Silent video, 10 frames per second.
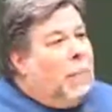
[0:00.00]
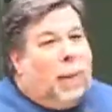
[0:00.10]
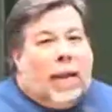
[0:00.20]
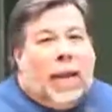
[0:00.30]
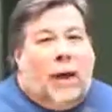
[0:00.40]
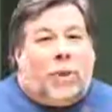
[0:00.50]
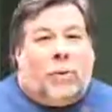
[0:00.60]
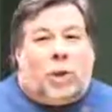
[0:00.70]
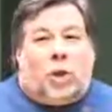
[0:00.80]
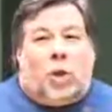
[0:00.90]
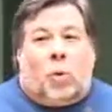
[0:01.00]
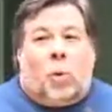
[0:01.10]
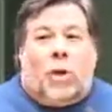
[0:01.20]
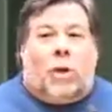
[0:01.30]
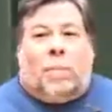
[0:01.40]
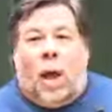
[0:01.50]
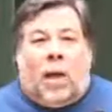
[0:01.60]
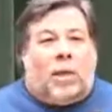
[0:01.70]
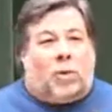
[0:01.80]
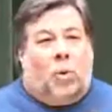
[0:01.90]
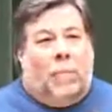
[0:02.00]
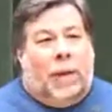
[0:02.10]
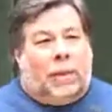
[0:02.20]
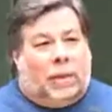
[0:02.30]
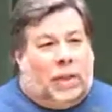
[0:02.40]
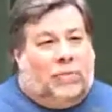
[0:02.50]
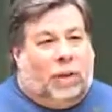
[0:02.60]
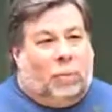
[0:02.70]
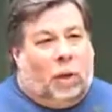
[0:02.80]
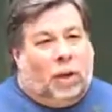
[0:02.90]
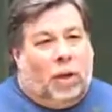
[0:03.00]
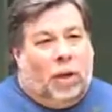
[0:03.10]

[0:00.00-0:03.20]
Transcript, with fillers: by now they were sure that where their bodies were made the TV work.